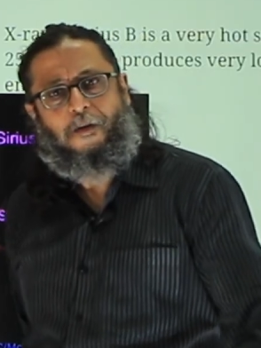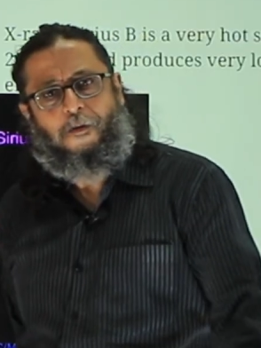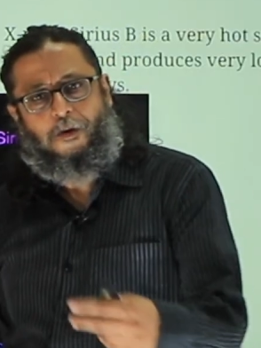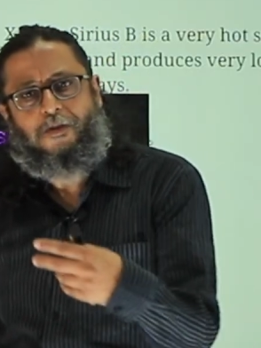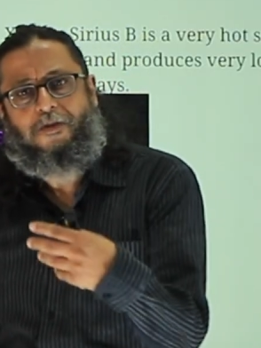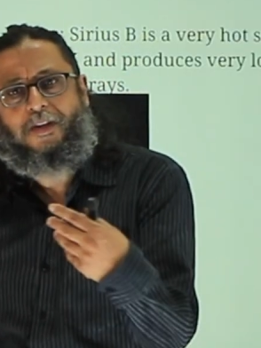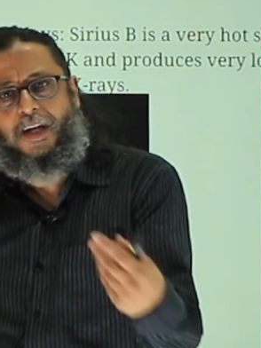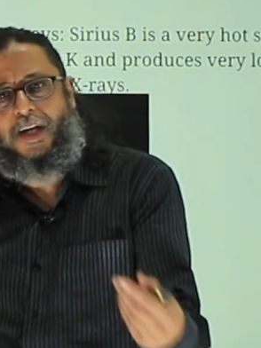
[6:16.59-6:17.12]

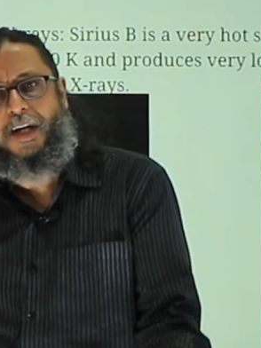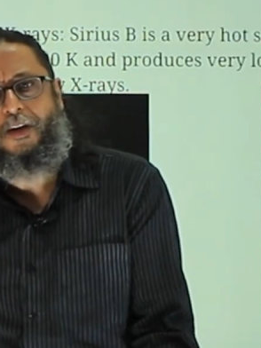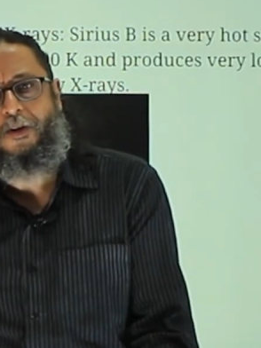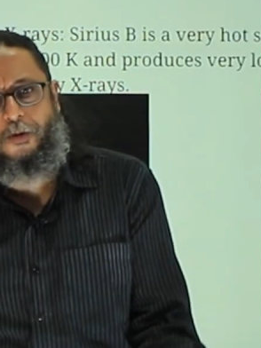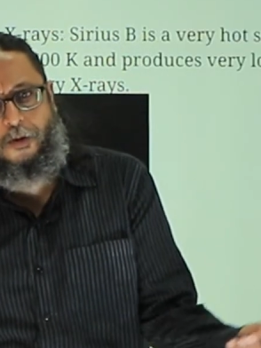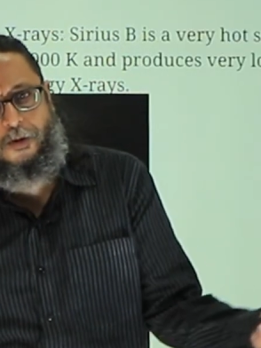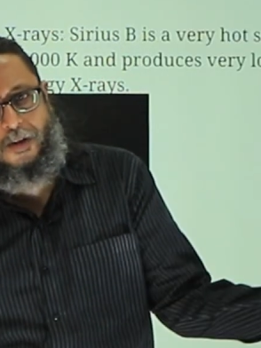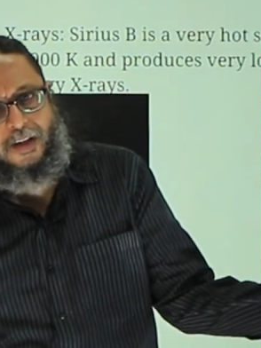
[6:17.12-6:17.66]
was
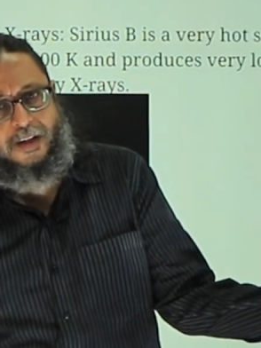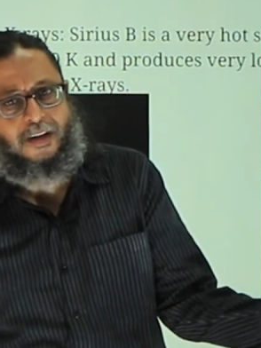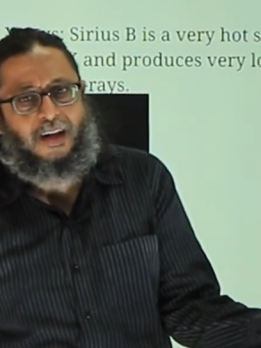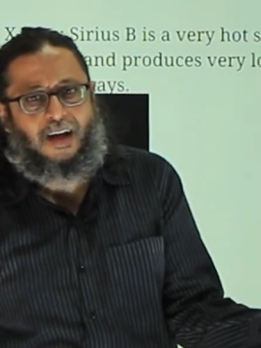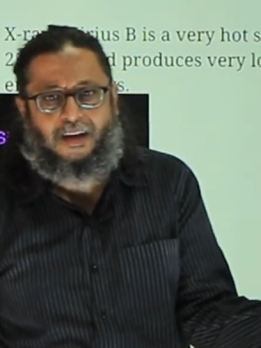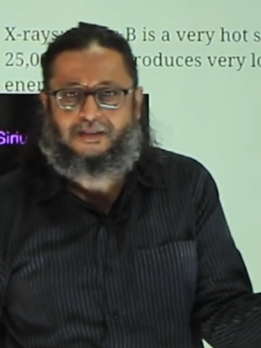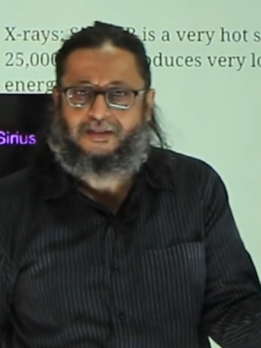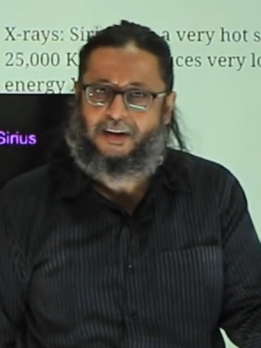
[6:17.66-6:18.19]
gained only in
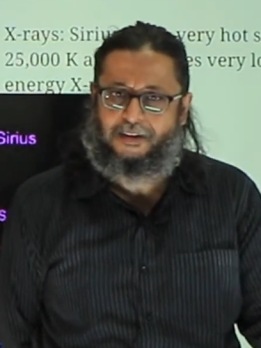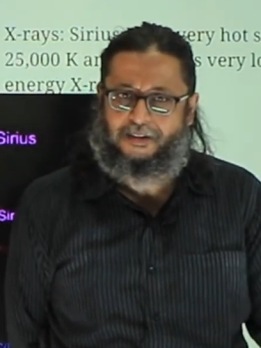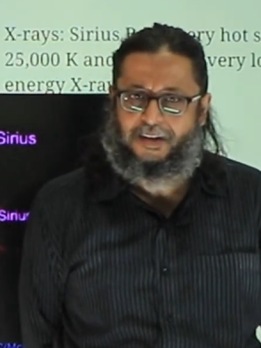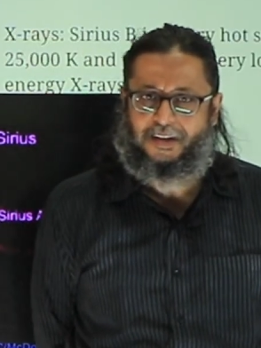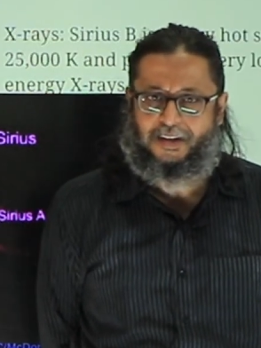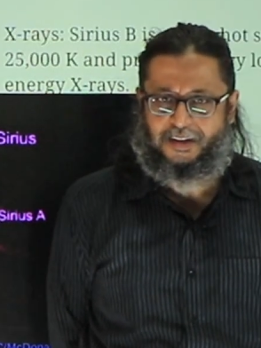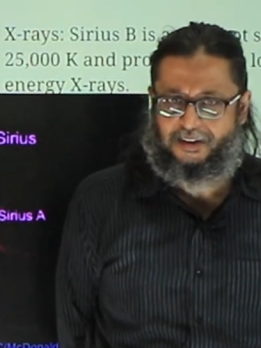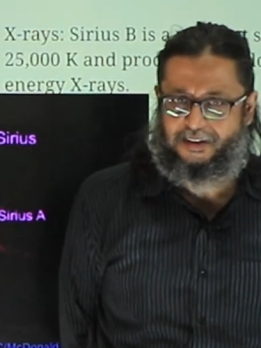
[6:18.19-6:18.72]
last
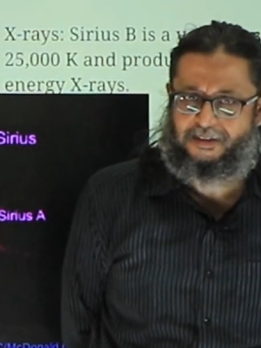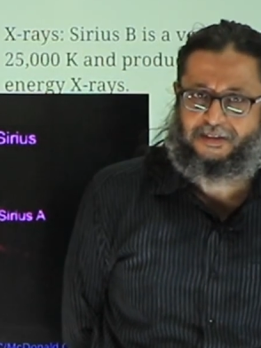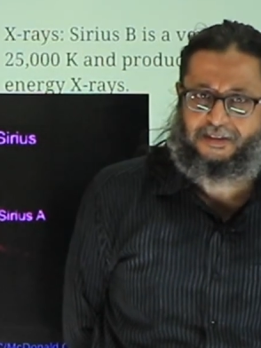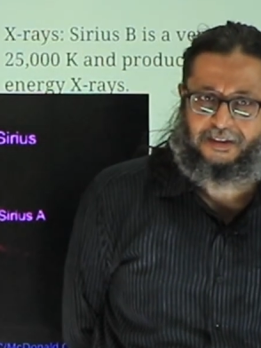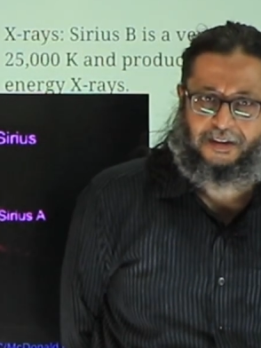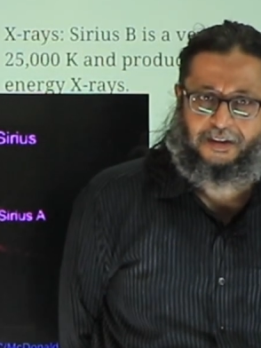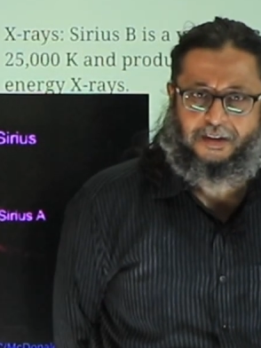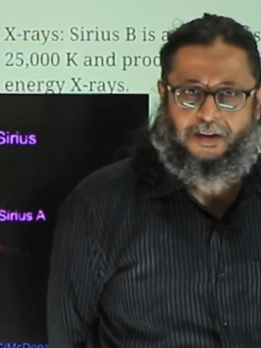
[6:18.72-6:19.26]
100
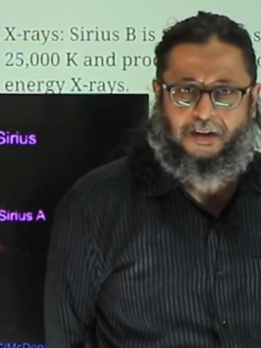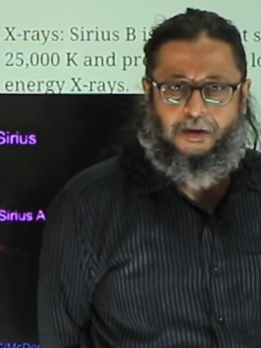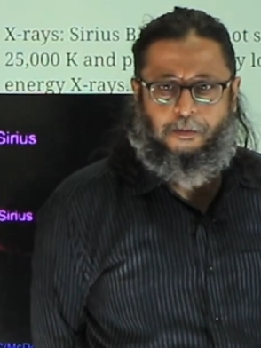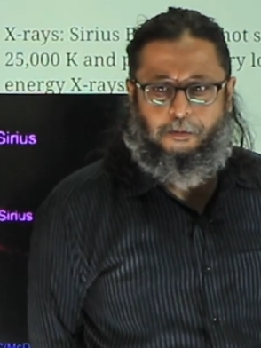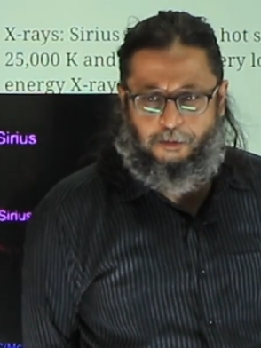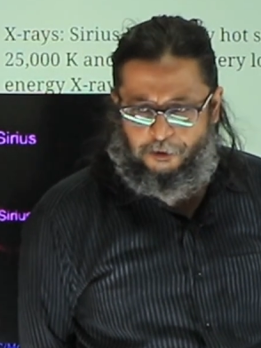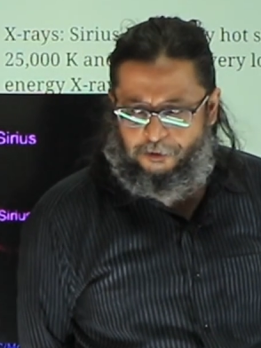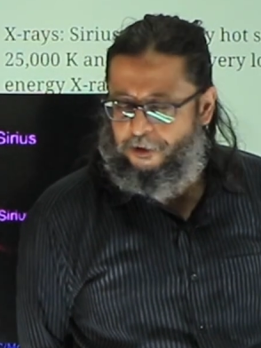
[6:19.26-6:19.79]
years.
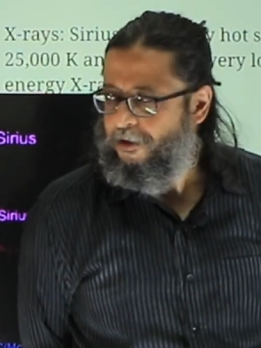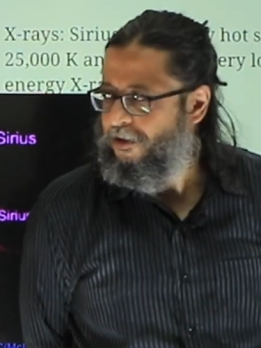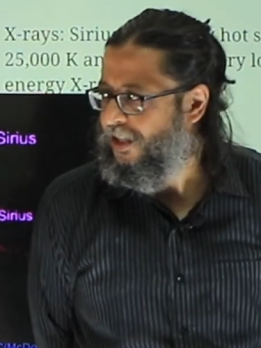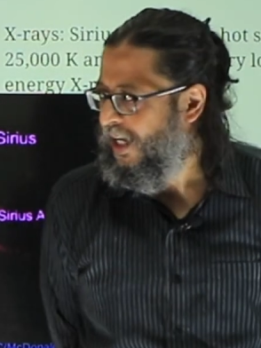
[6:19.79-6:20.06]
Before